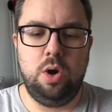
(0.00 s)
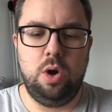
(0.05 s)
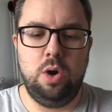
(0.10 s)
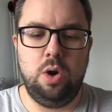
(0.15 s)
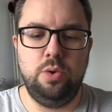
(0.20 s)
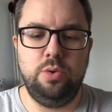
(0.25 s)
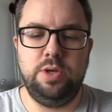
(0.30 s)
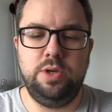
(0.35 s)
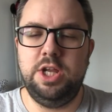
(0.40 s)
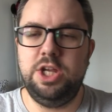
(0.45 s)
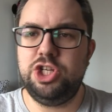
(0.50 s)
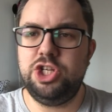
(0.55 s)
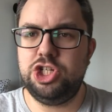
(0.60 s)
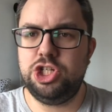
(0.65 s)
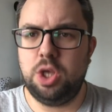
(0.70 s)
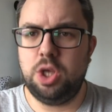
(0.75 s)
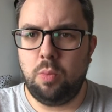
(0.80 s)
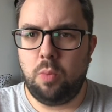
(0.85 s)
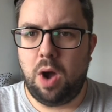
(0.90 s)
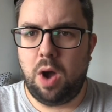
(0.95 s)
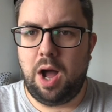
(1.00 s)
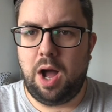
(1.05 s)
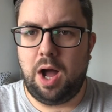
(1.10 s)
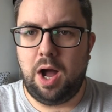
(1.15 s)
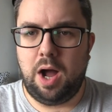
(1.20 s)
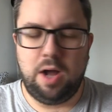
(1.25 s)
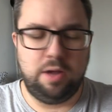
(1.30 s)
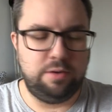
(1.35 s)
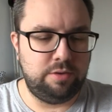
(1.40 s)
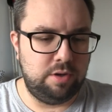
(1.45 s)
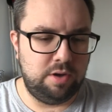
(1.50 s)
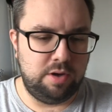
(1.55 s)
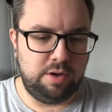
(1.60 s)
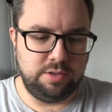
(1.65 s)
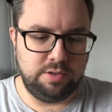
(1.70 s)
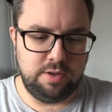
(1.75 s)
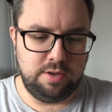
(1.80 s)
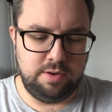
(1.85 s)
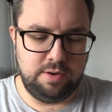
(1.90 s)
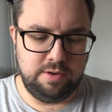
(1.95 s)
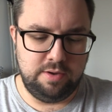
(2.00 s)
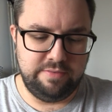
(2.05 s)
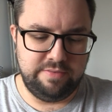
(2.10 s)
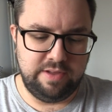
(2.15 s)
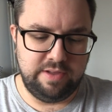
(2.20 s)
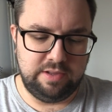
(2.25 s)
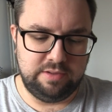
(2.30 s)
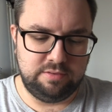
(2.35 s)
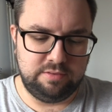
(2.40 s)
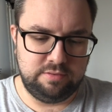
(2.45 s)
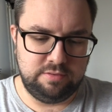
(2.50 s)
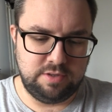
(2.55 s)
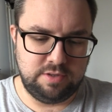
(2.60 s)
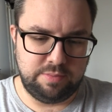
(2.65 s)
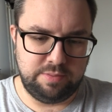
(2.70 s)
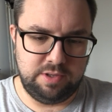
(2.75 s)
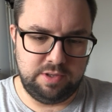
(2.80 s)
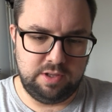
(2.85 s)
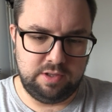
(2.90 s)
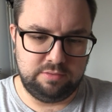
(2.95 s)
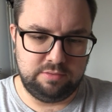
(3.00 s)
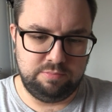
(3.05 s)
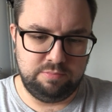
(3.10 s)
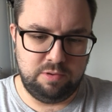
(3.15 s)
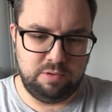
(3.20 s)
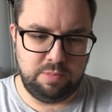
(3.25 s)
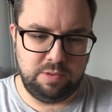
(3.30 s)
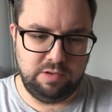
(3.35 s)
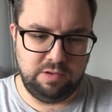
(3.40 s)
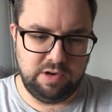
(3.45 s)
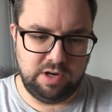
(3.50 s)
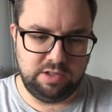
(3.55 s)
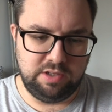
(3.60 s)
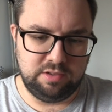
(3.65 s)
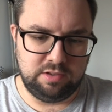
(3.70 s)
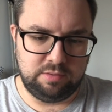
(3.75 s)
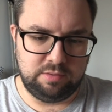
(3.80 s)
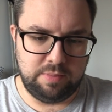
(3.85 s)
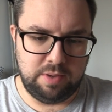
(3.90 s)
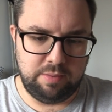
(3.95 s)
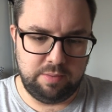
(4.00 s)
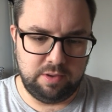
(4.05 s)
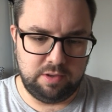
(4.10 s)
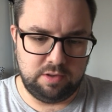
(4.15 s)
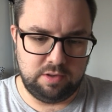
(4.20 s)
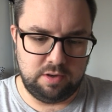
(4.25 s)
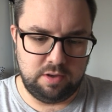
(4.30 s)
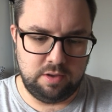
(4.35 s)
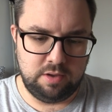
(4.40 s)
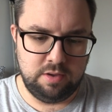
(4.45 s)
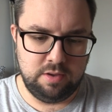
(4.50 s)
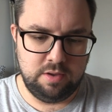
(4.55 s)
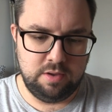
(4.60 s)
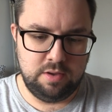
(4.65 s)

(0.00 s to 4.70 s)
Onichiwa. No, I don't know if that's Japanese. That's probably racist, maybe, I don't know.